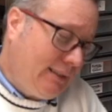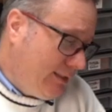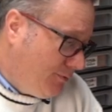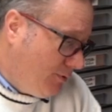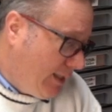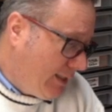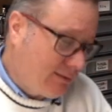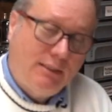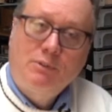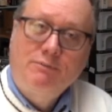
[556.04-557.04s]
again if you
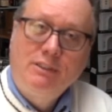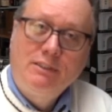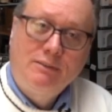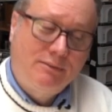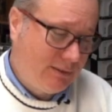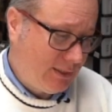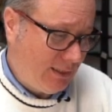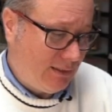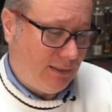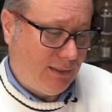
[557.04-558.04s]
liked our videos,
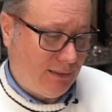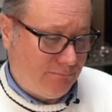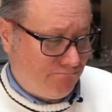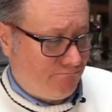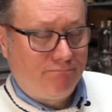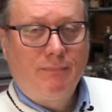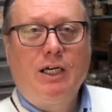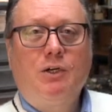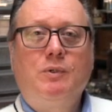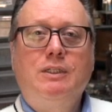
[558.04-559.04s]
and
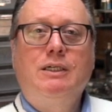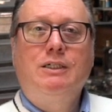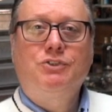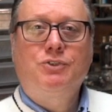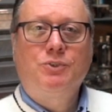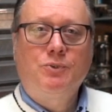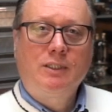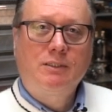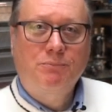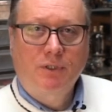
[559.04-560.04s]
I will show
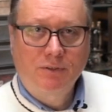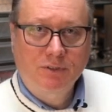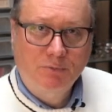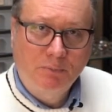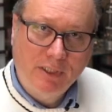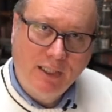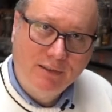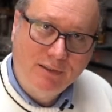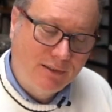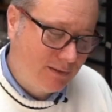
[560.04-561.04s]
you other products, maybe
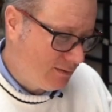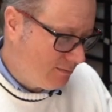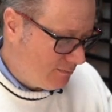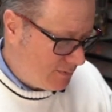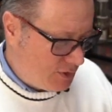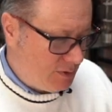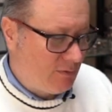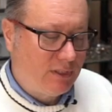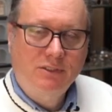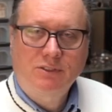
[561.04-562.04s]
other
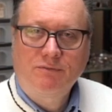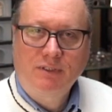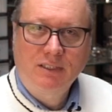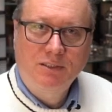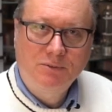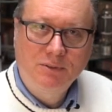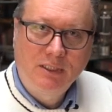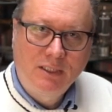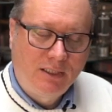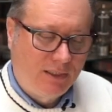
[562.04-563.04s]
series of Van den
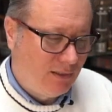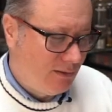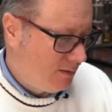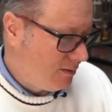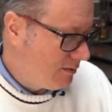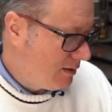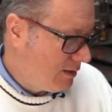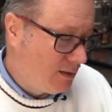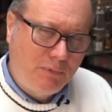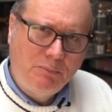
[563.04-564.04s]
Hul,
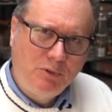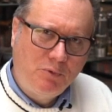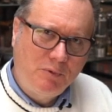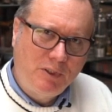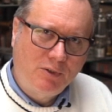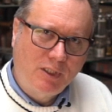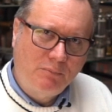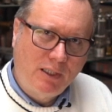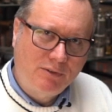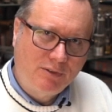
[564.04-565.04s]
or maybe we will talk
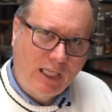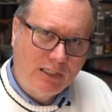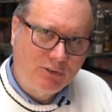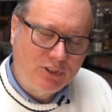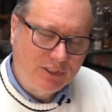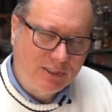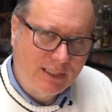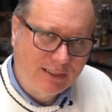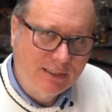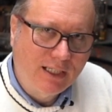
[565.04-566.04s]
about
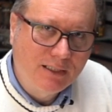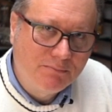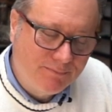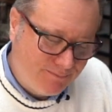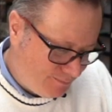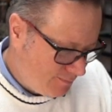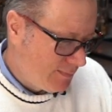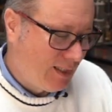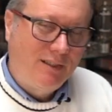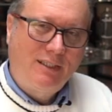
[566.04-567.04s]
cartridges next time.
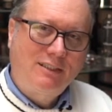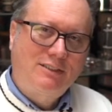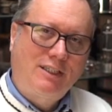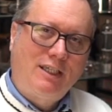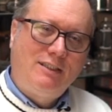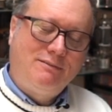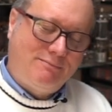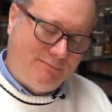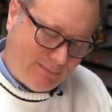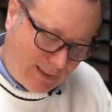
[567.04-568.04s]
Thanks
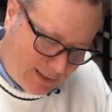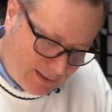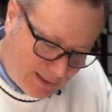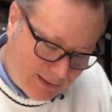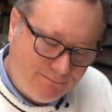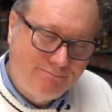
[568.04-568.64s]
again, and